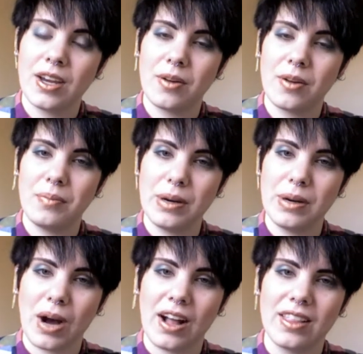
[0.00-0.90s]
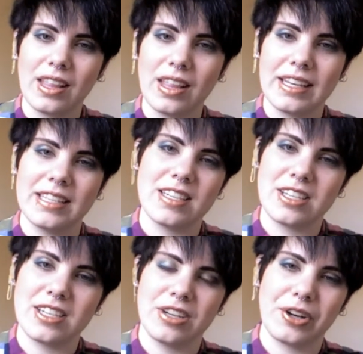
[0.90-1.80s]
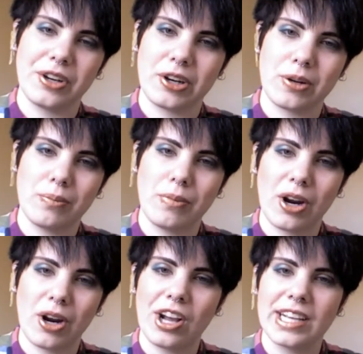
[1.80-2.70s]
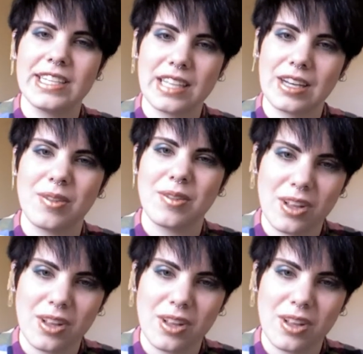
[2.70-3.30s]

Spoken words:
Meanwhile, his interior monologue, he's like, well,